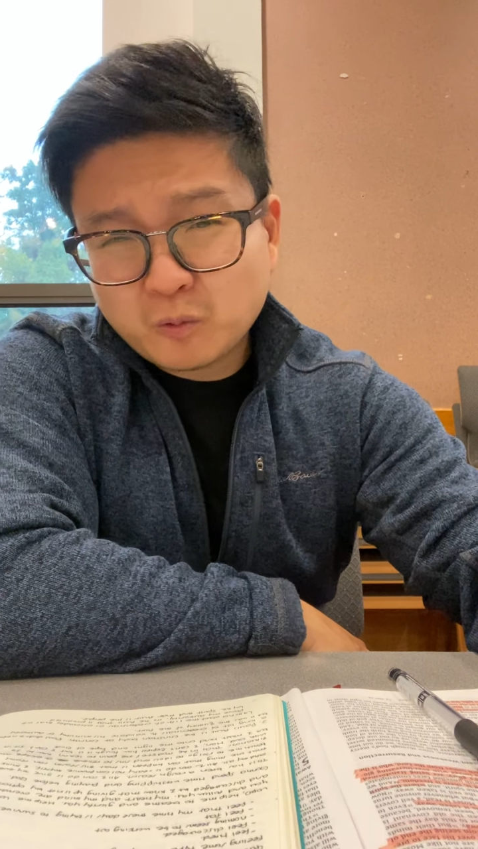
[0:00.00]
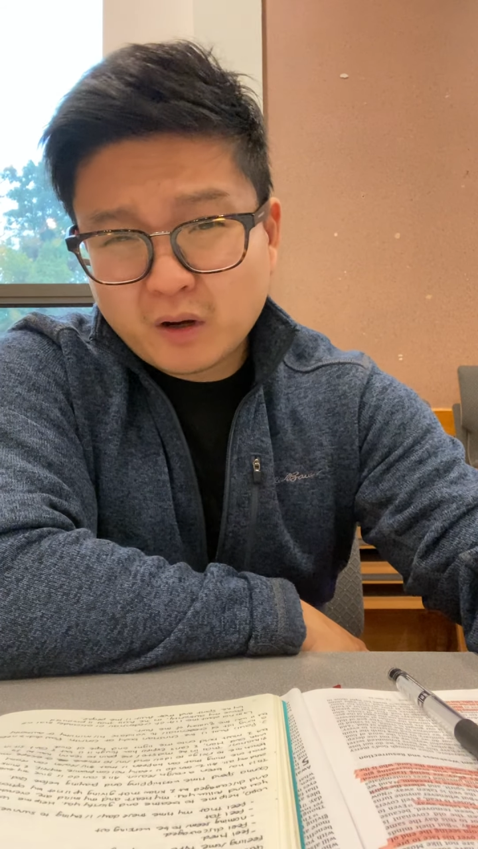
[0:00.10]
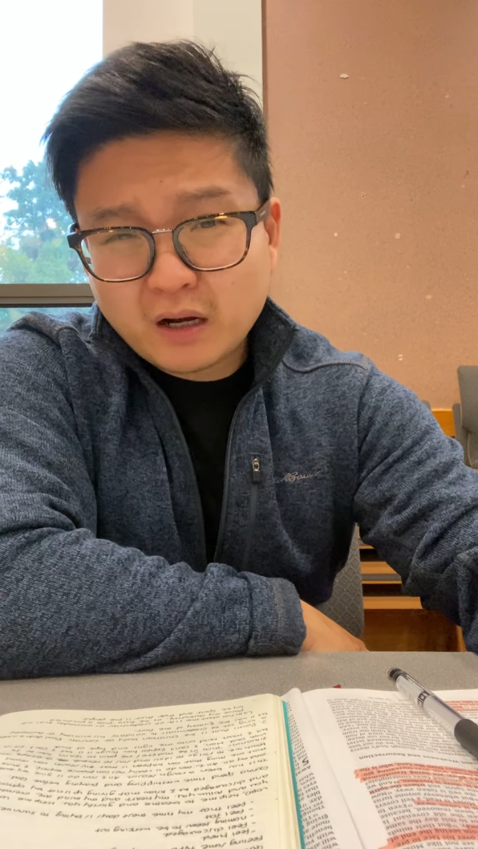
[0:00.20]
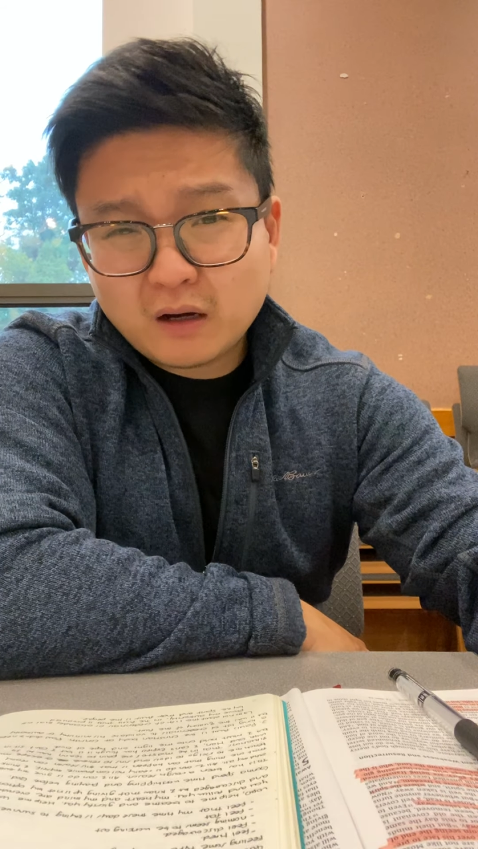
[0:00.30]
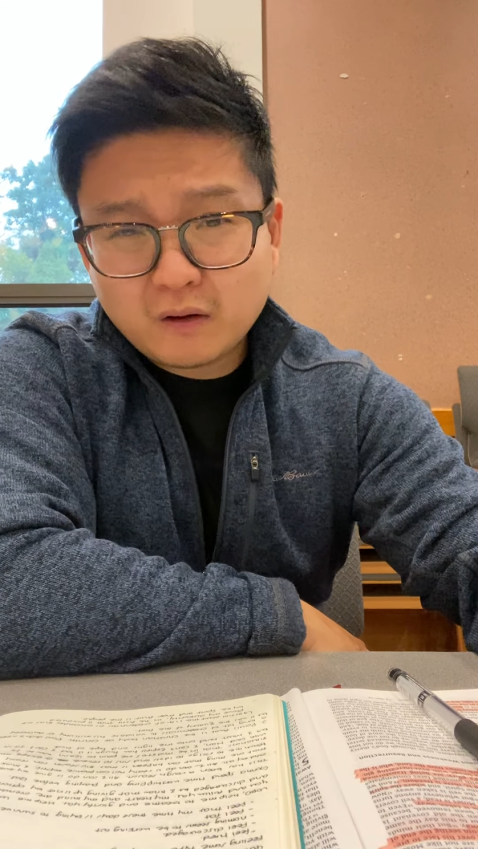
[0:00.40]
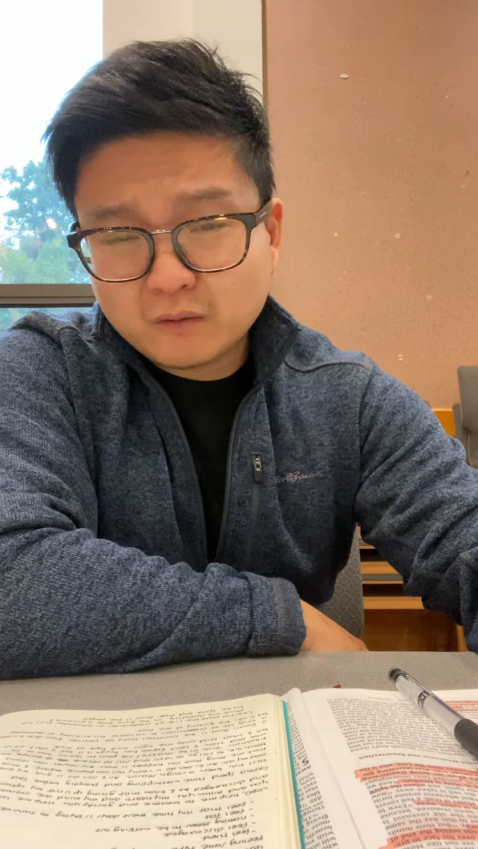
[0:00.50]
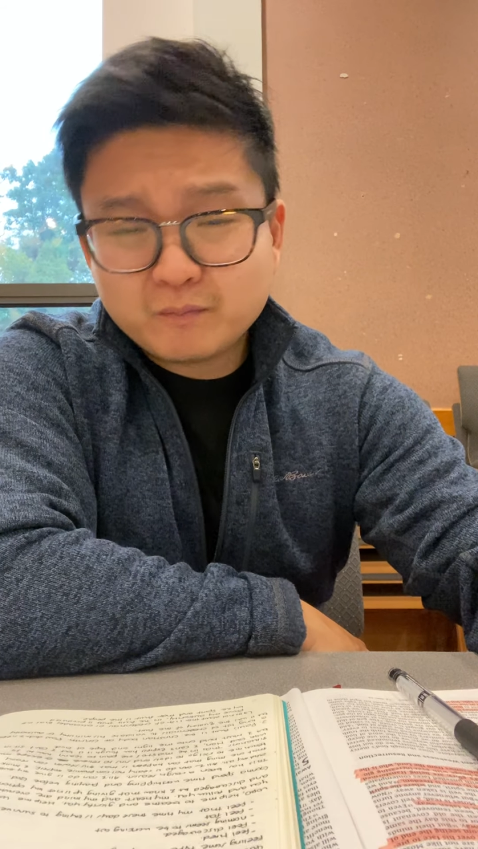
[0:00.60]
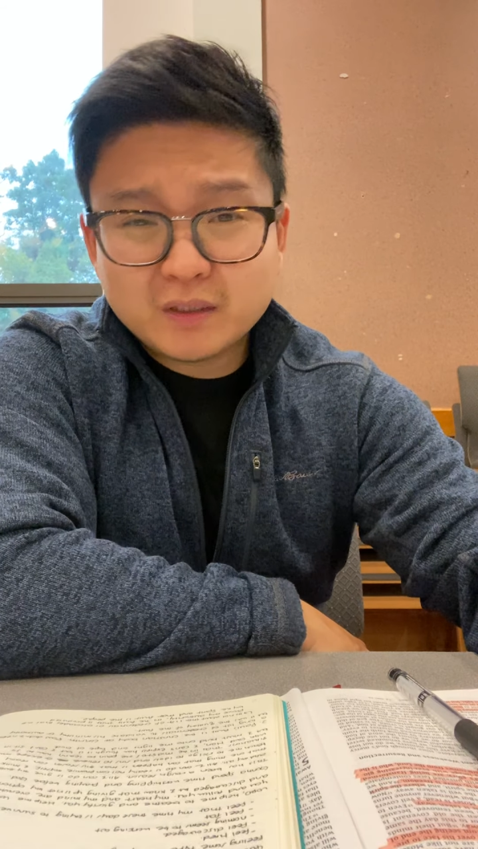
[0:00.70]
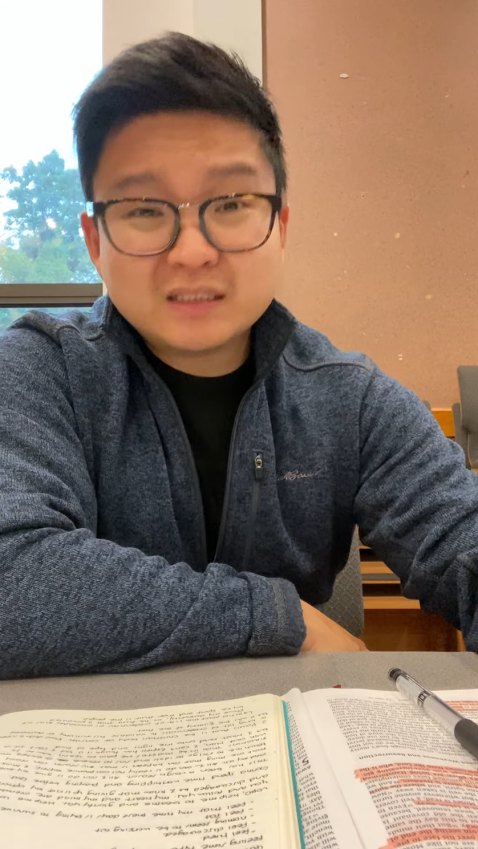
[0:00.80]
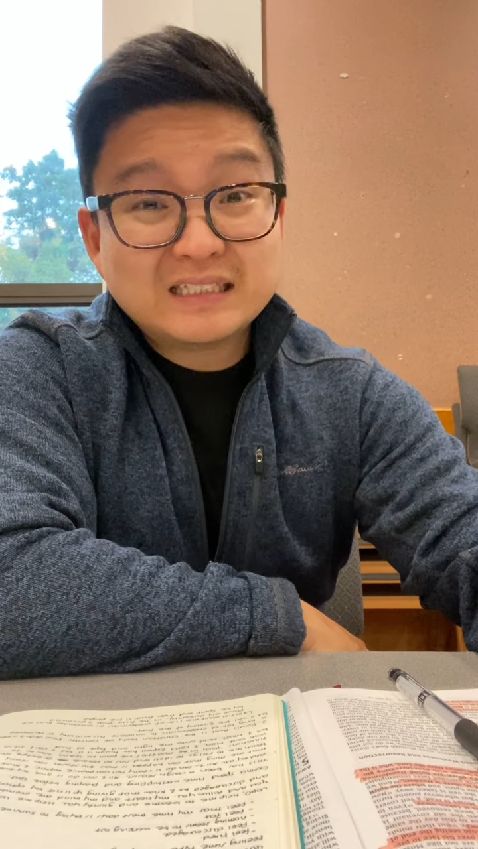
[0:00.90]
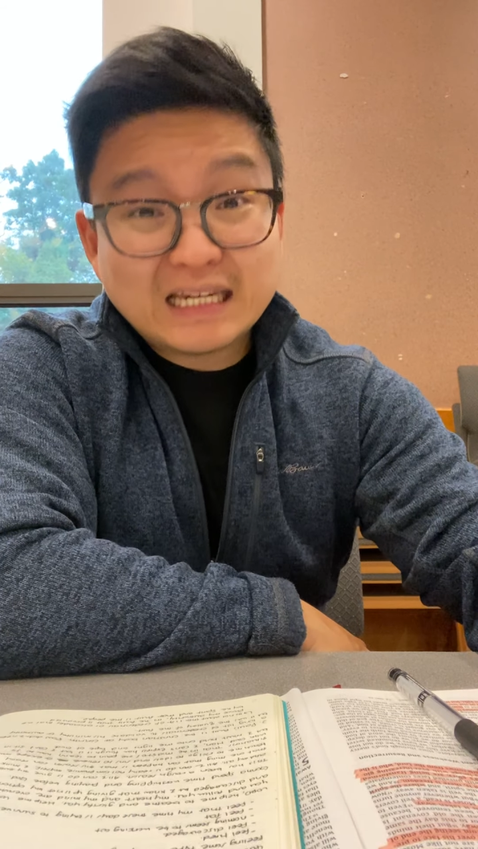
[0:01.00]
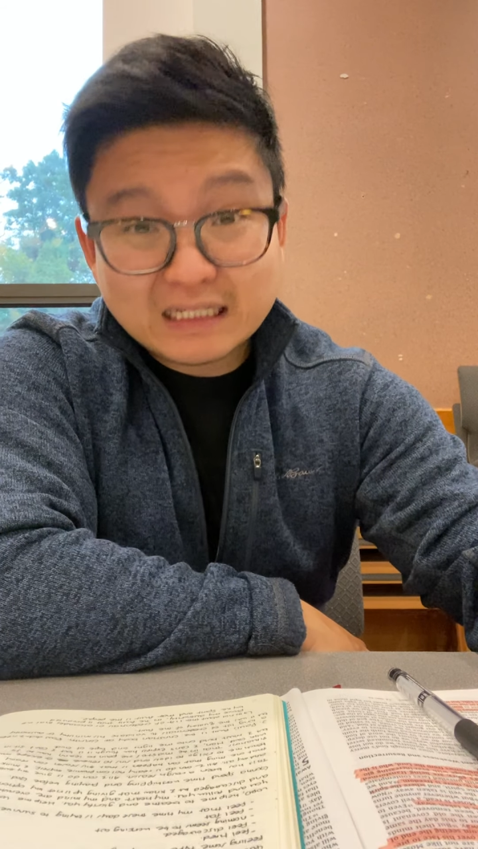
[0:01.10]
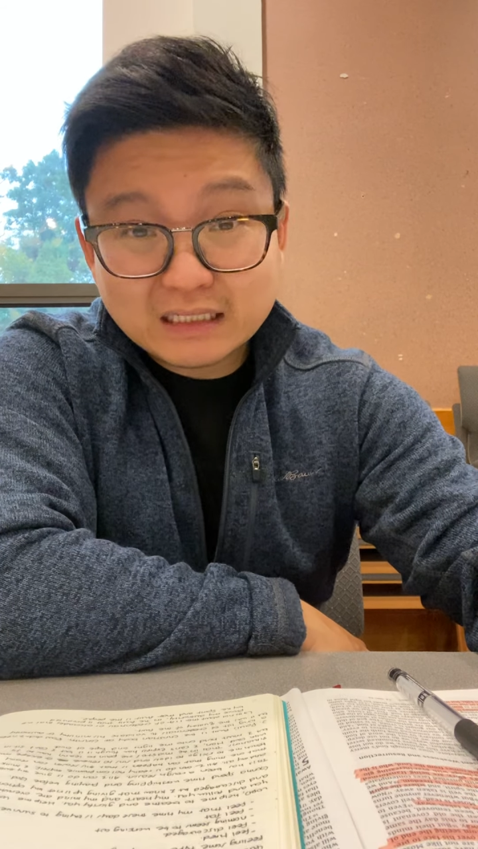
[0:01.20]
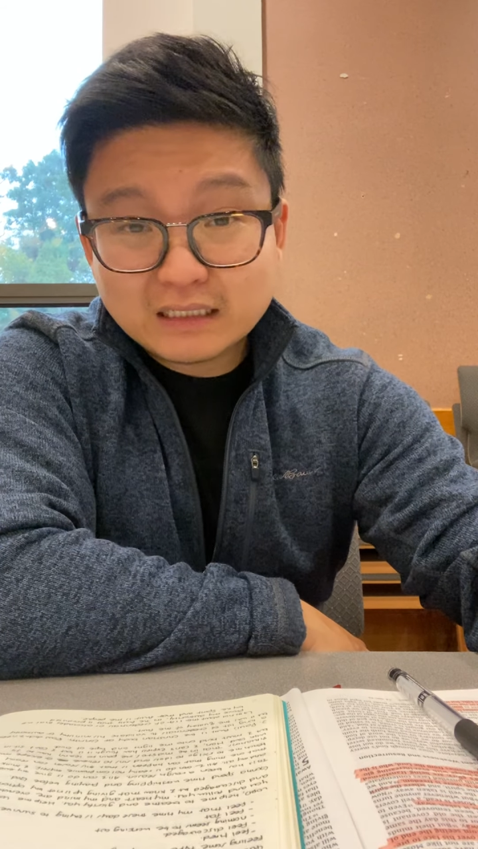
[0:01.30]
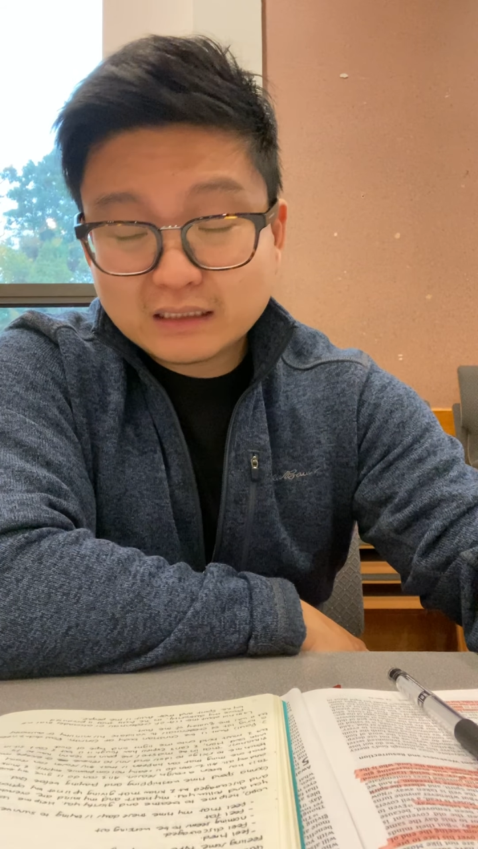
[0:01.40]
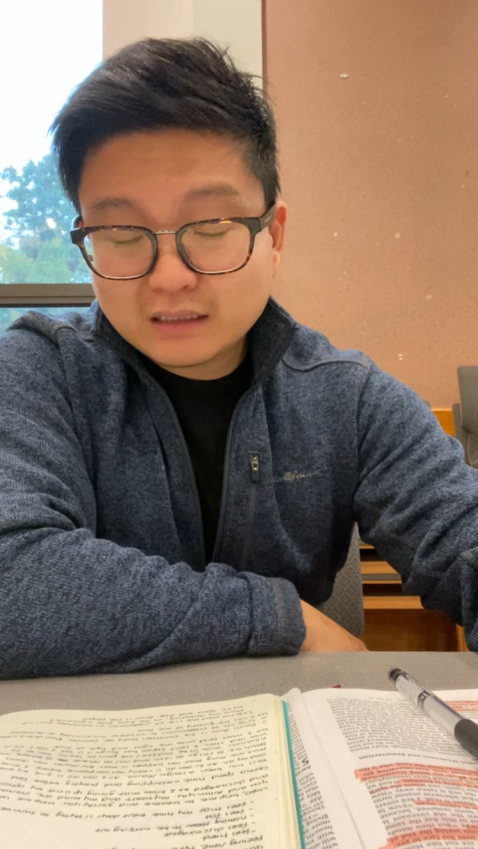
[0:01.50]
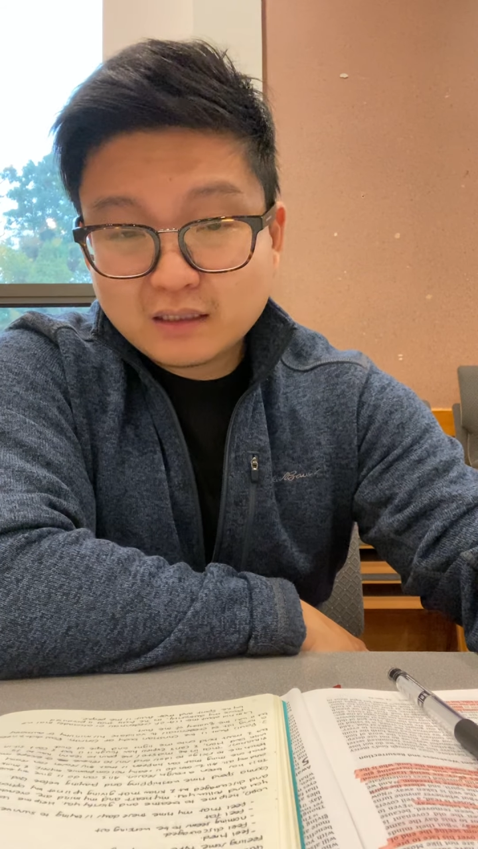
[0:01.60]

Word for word: while, but daily.